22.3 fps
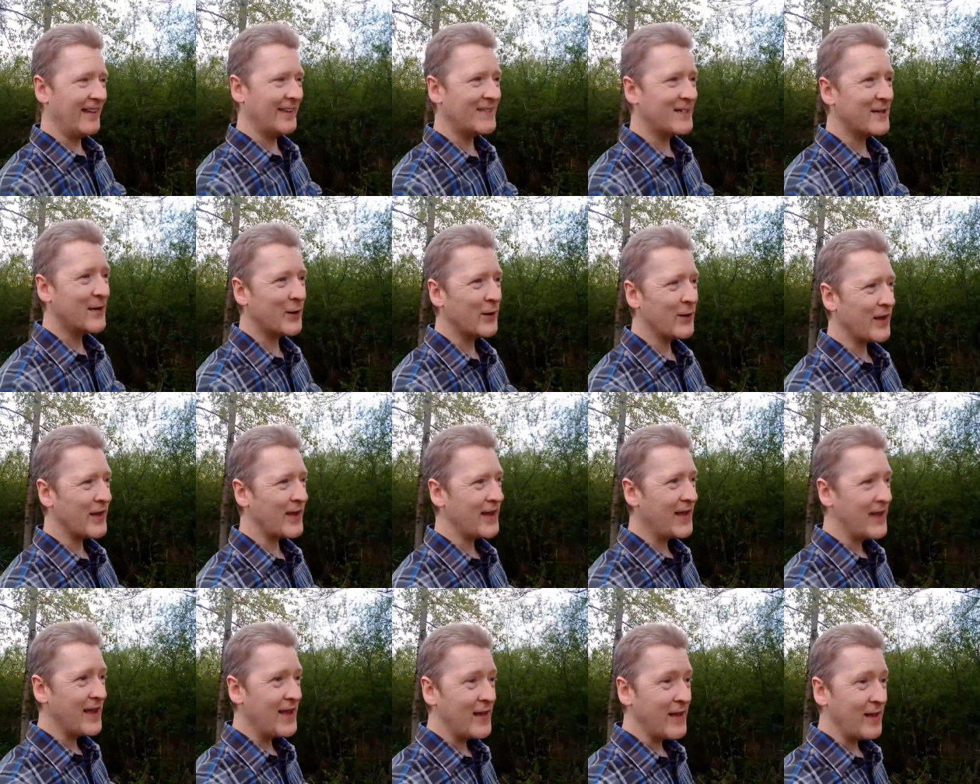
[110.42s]
And so
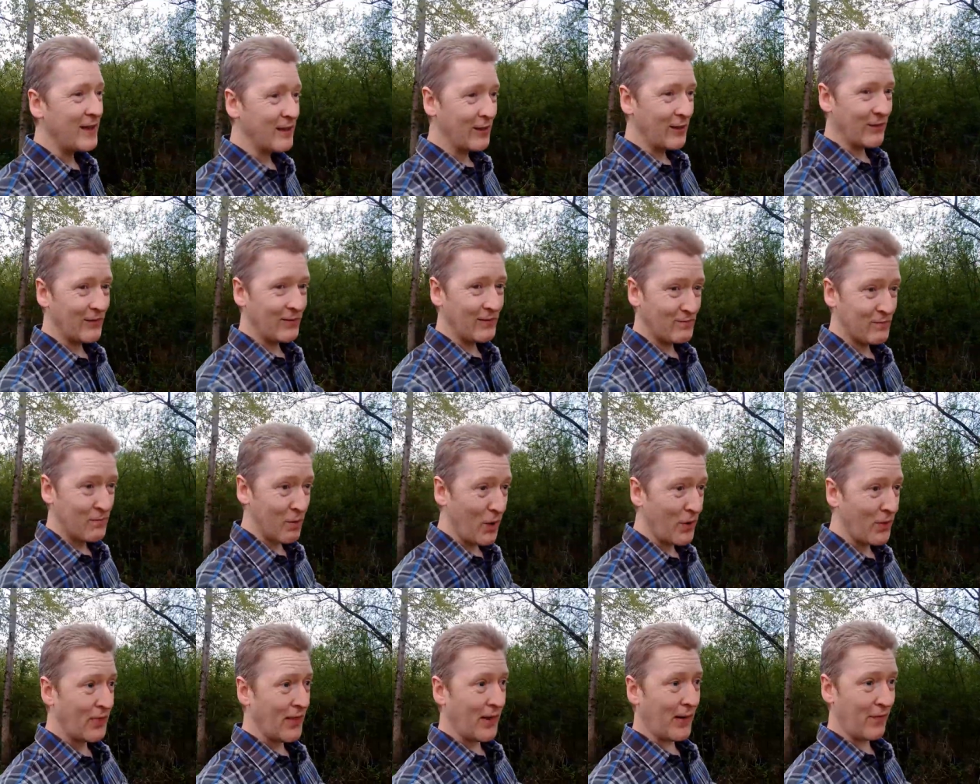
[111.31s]
they
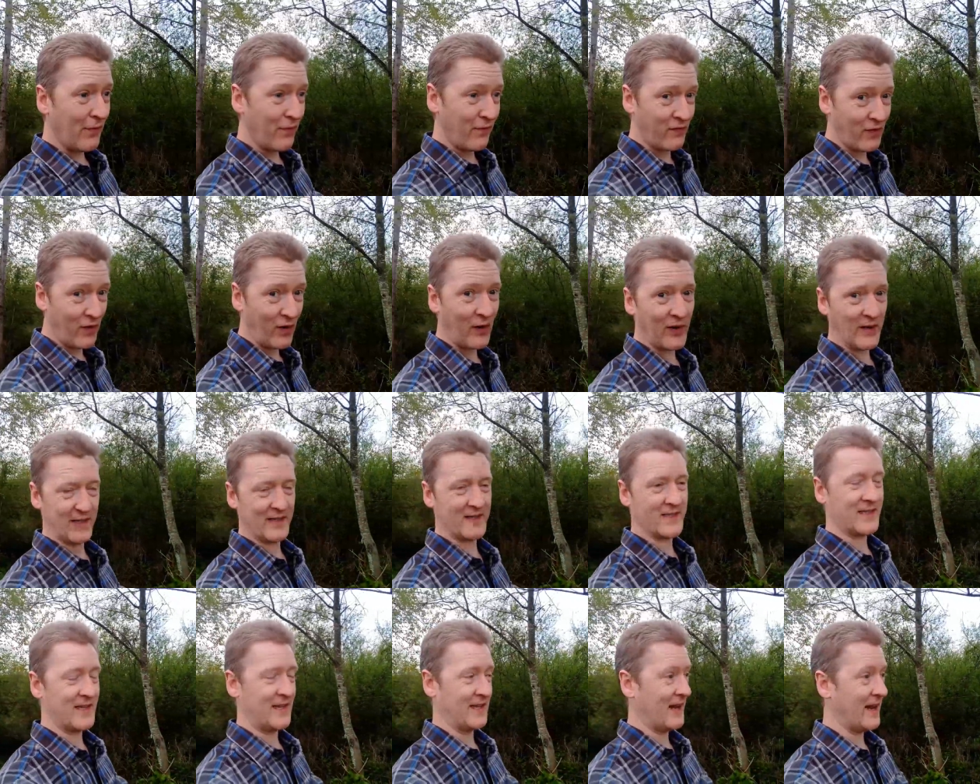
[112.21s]
put their
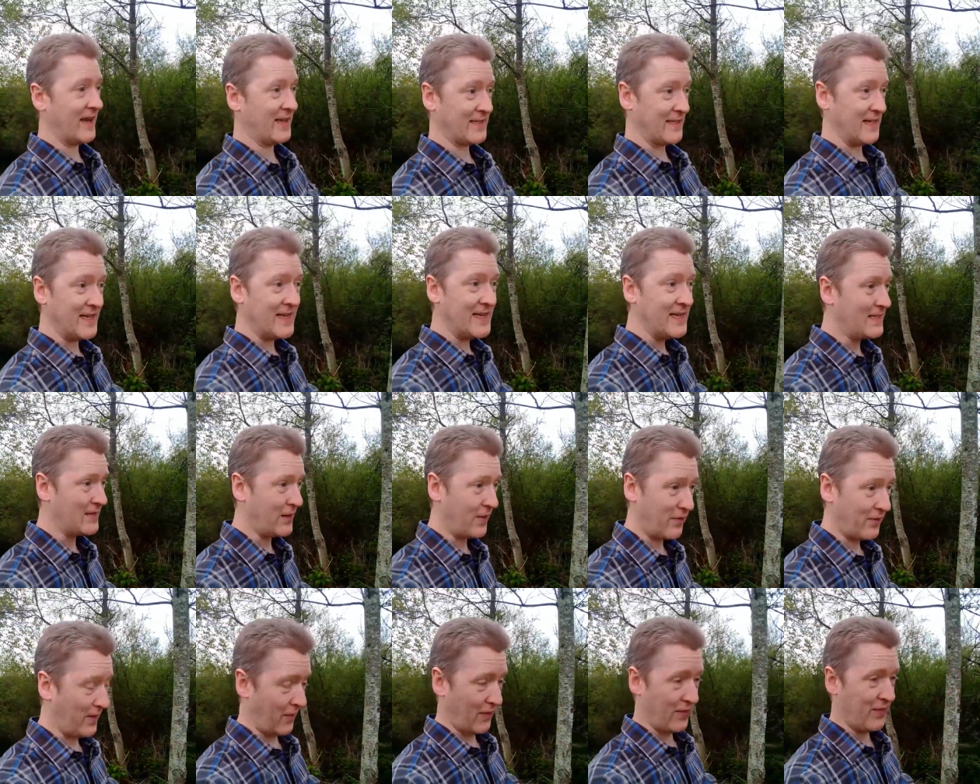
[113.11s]
furnace that has to heat to
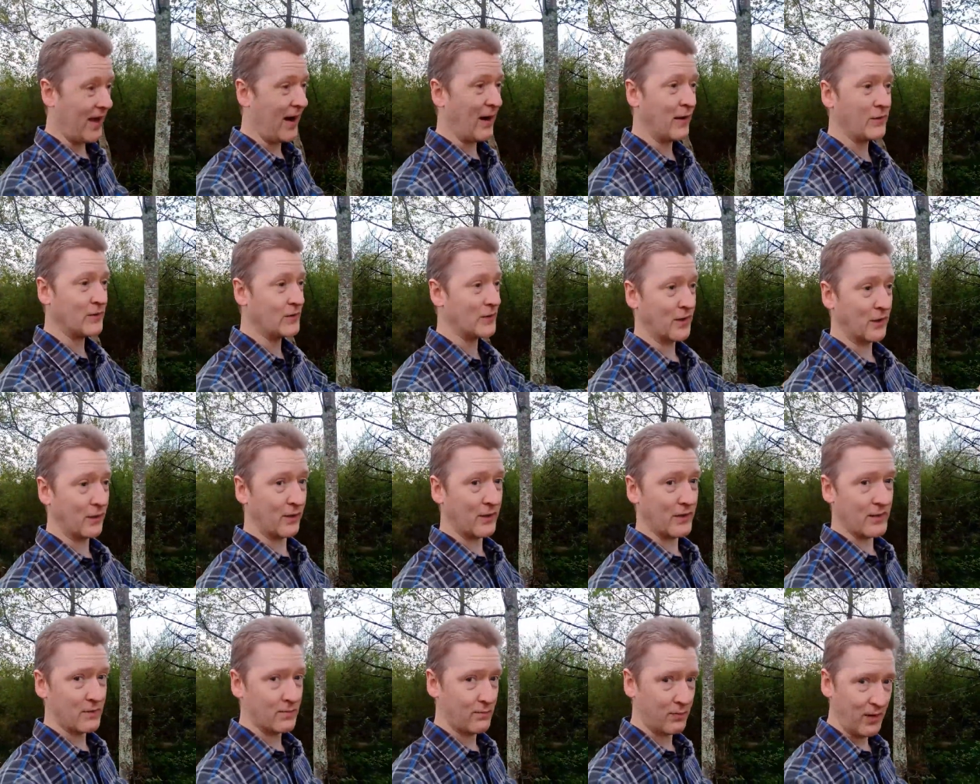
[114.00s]
a thousand
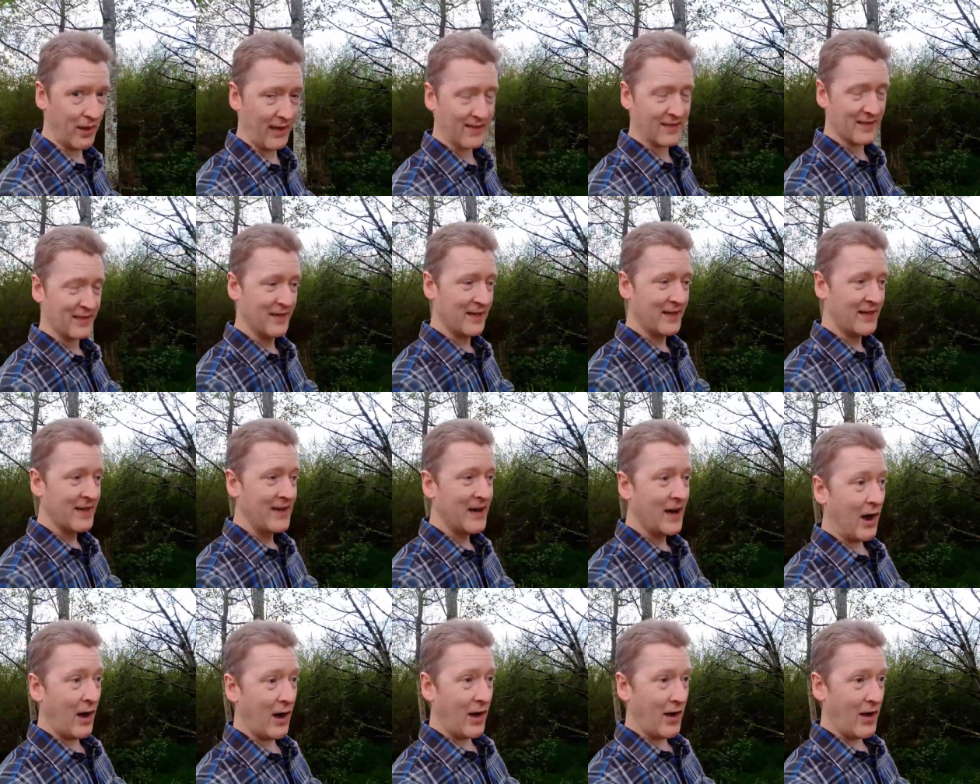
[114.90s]
degrees plus
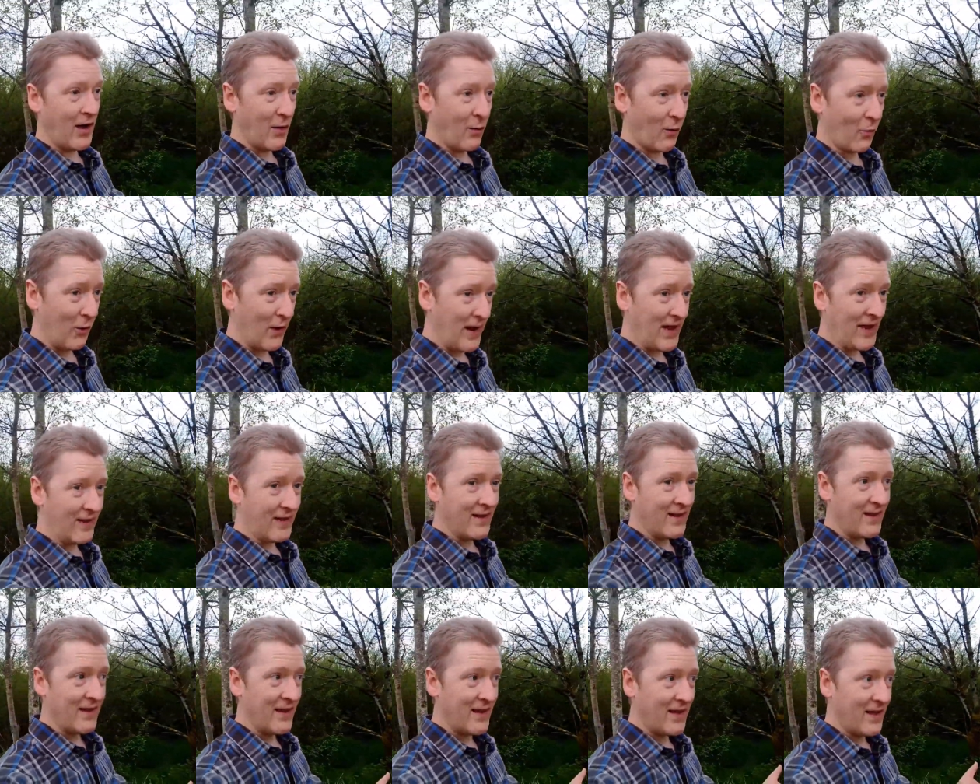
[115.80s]

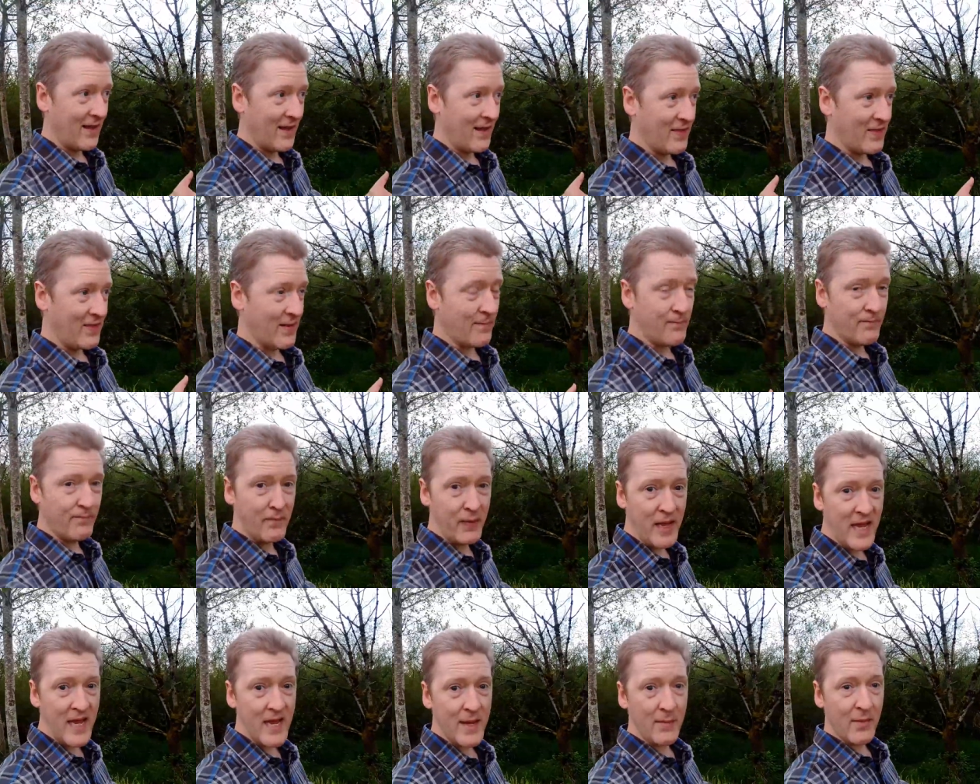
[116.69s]
in the
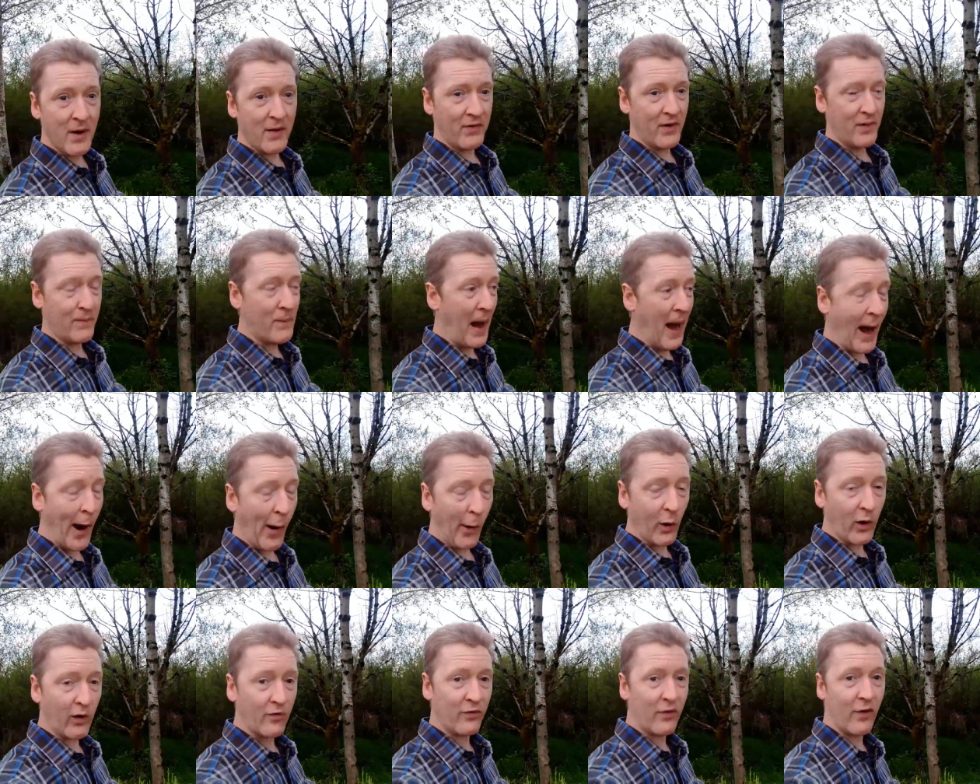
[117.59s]
beam of a
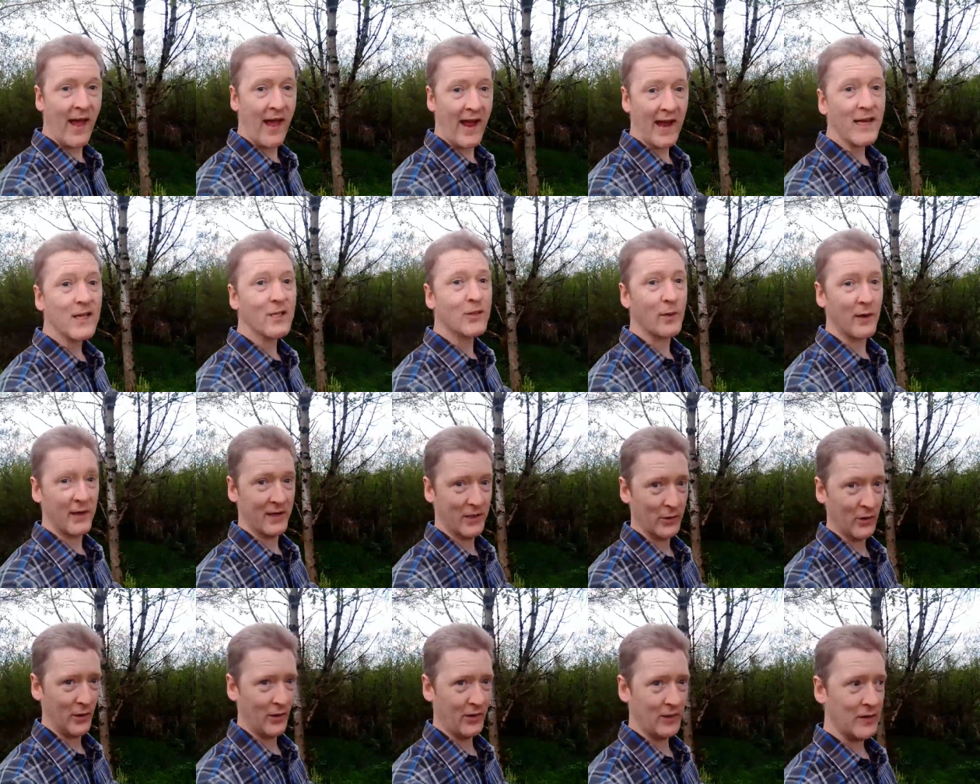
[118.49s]
powerful x-ray
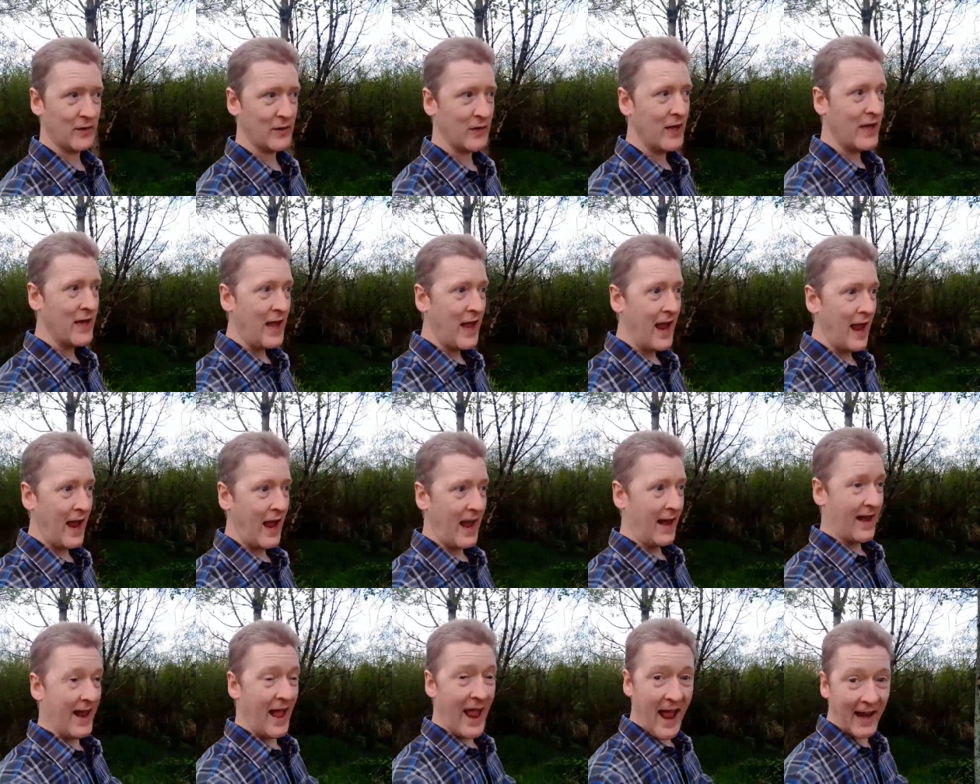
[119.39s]
source
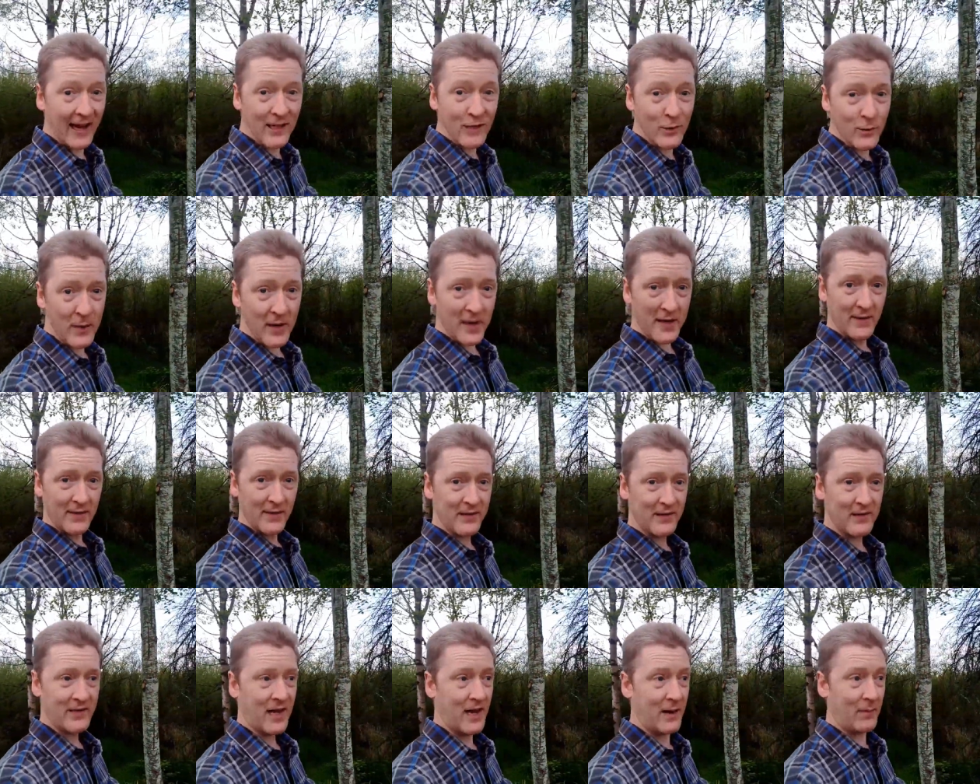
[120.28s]
and x-rayed
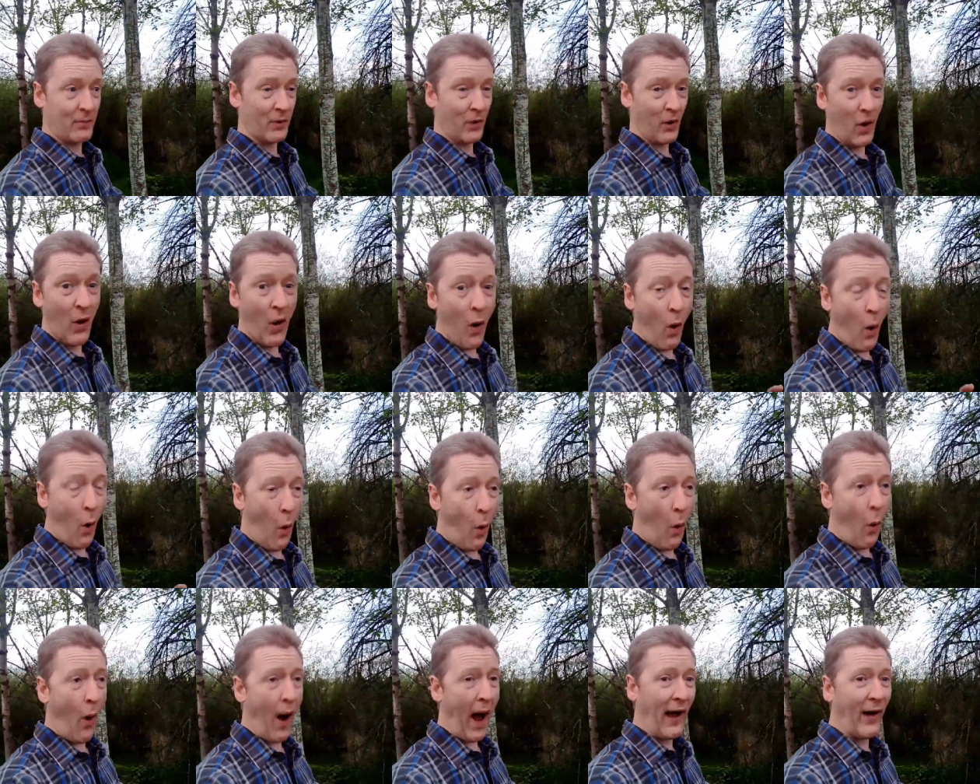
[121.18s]
their sample
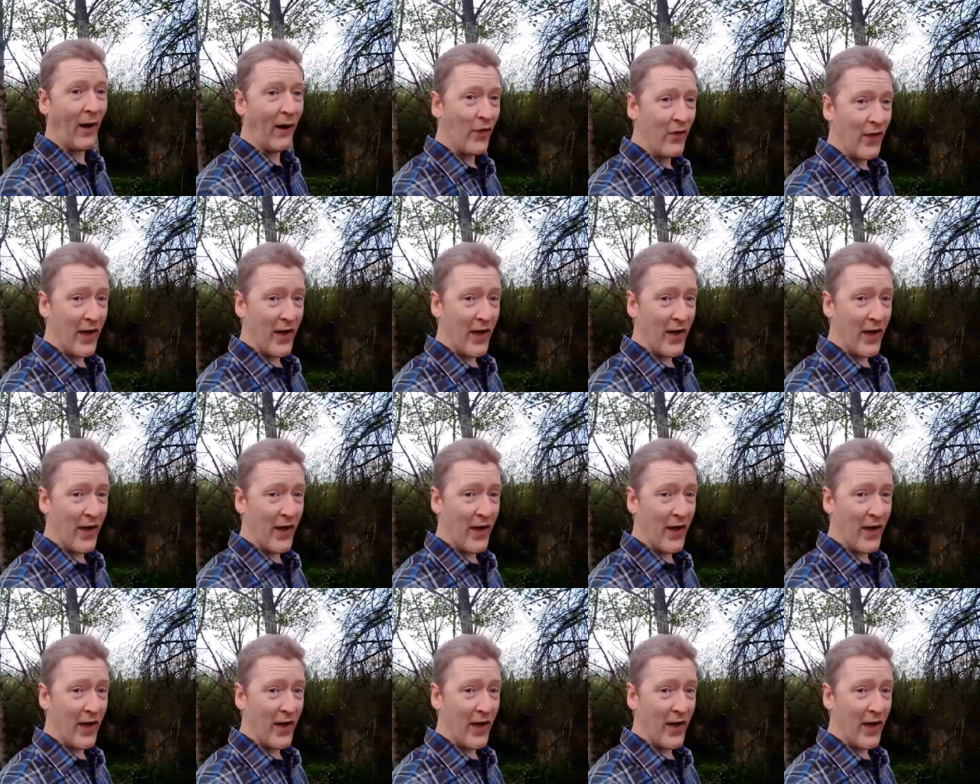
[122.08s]
while